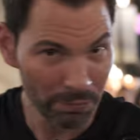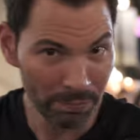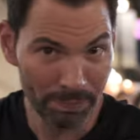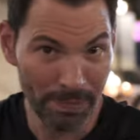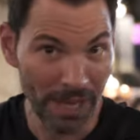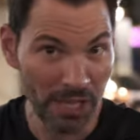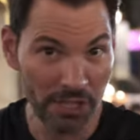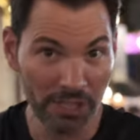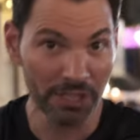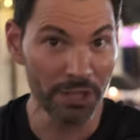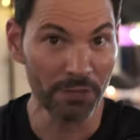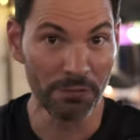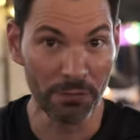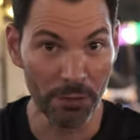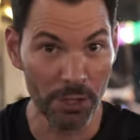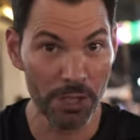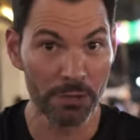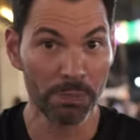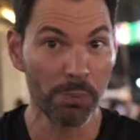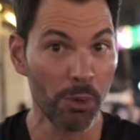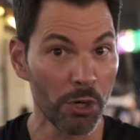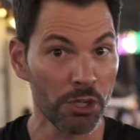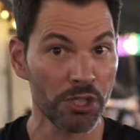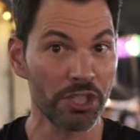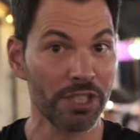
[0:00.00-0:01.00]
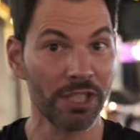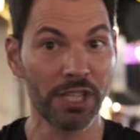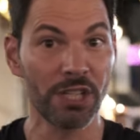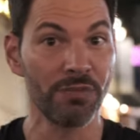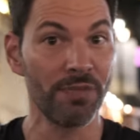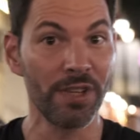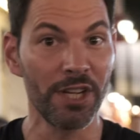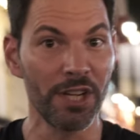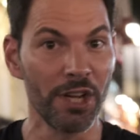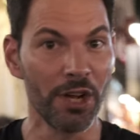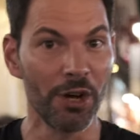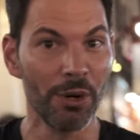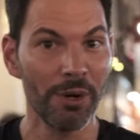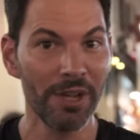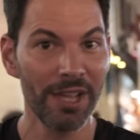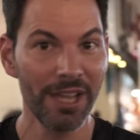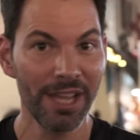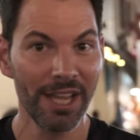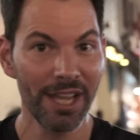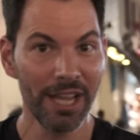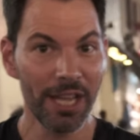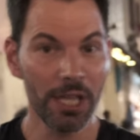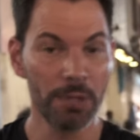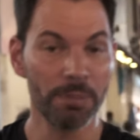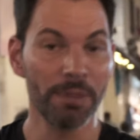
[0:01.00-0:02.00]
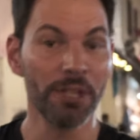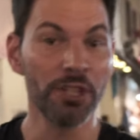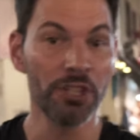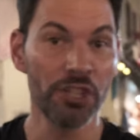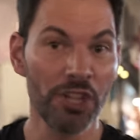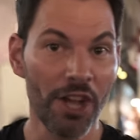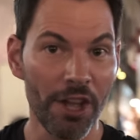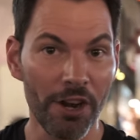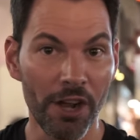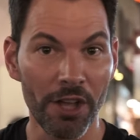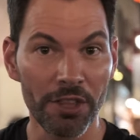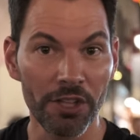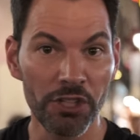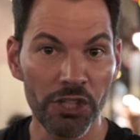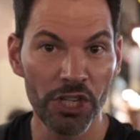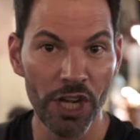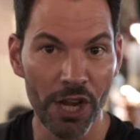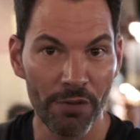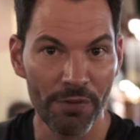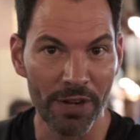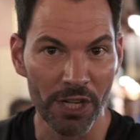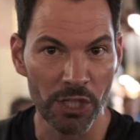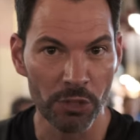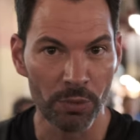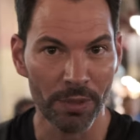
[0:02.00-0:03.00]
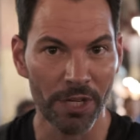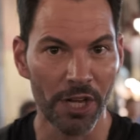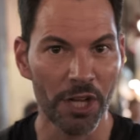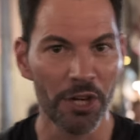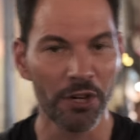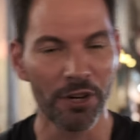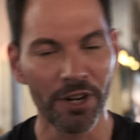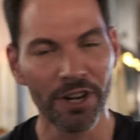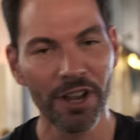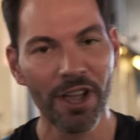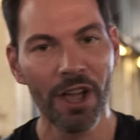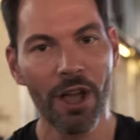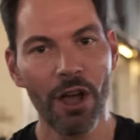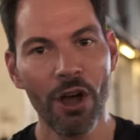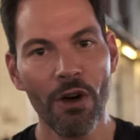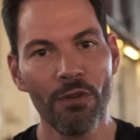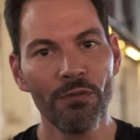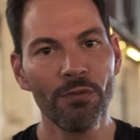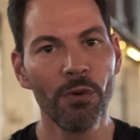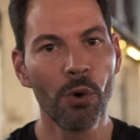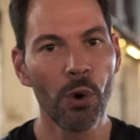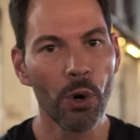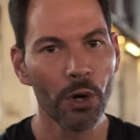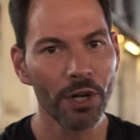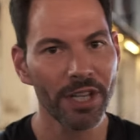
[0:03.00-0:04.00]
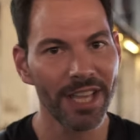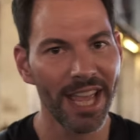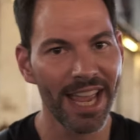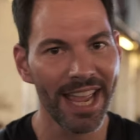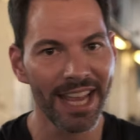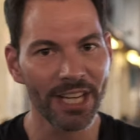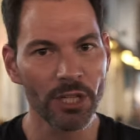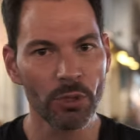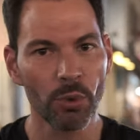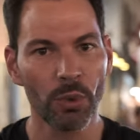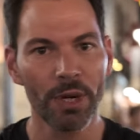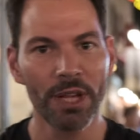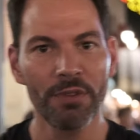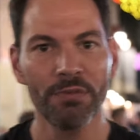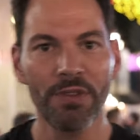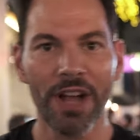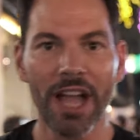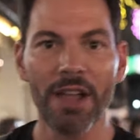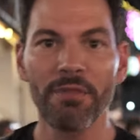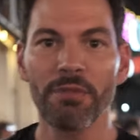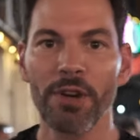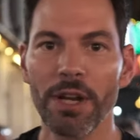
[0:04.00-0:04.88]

Basically the first portion of this video has been shot on the GFX 100, 4K at 25